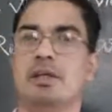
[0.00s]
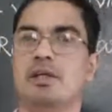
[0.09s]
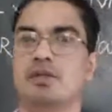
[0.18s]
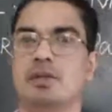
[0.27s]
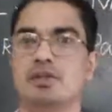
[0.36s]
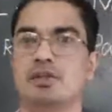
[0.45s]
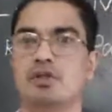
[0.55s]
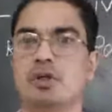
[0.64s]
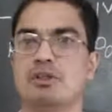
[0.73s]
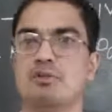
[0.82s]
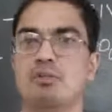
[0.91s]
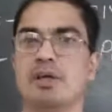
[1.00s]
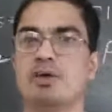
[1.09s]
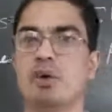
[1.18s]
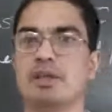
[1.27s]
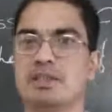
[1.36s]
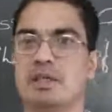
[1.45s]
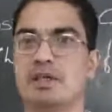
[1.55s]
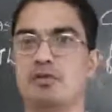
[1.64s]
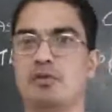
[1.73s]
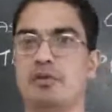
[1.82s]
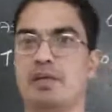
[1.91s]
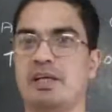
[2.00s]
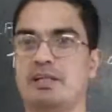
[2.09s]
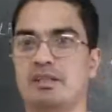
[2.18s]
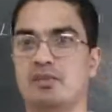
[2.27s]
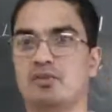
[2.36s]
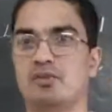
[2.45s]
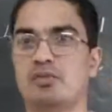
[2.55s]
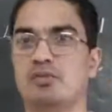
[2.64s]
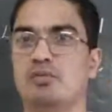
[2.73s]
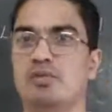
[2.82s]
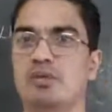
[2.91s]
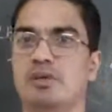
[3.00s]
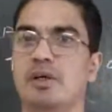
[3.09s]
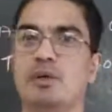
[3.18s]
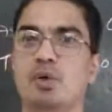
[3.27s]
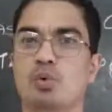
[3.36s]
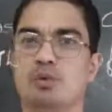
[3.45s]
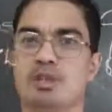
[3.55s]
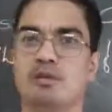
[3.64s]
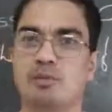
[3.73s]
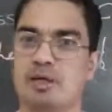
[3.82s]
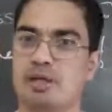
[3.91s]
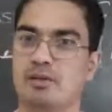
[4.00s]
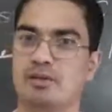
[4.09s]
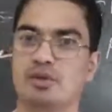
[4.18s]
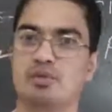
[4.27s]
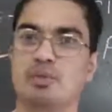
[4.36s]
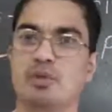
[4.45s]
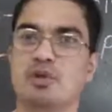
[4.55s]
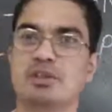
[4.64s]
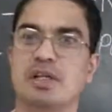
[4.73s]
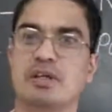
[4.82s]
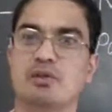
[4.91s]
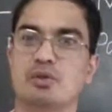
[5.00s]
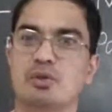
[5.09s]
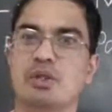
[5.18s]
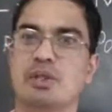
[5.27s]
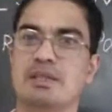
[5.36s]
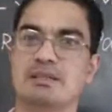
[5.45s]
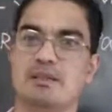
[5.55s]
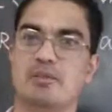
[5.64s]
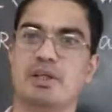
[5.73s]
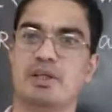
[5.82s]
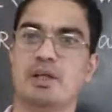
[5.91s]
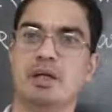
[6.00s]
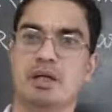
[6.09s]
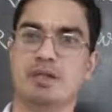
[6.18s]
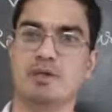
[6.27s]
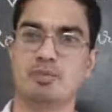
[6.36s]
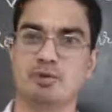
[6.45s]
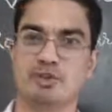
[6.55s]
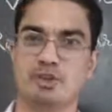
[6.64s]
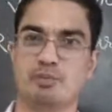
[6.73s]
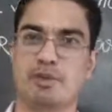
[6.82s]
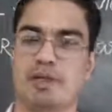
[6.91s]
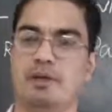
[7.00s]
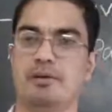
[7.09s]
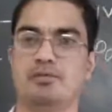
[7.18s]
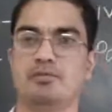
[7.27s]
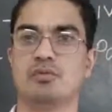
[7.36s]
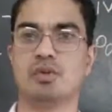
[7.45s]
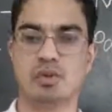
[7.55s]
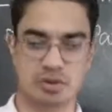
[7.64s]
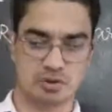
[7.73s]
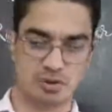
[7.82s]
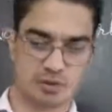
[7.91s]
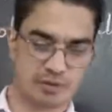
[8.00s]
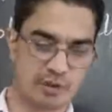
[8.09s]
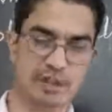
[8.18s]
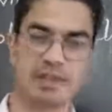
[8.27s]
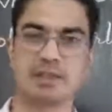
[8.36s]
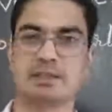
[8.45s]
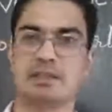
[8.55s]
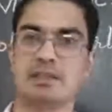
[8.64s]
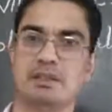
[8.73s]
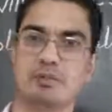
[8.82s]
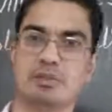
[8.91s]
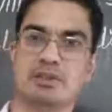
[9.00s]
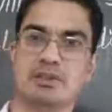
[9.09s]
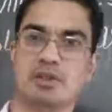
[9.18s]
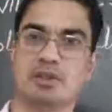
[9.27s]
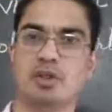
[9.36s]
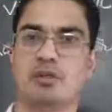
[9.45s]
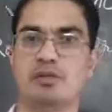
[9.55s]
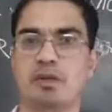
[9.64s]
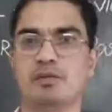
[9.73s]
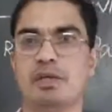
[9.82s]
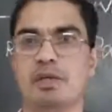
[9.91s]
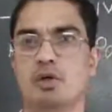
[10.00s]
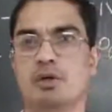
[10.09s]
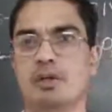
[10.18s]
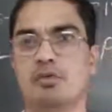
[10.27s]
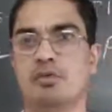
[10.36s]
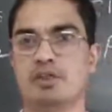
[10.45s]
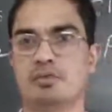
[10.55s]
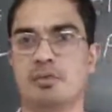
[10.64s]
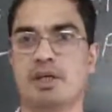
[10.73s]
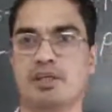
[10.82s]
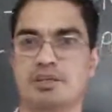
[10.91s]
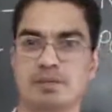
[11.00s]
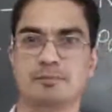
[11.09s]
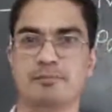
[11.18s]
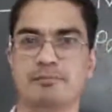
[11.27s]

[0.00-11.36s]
anyone should not simply go and stand for election. They will lose their money. So because they have to submit the deposit money. So if they get certain percentage, even if they don't get first prize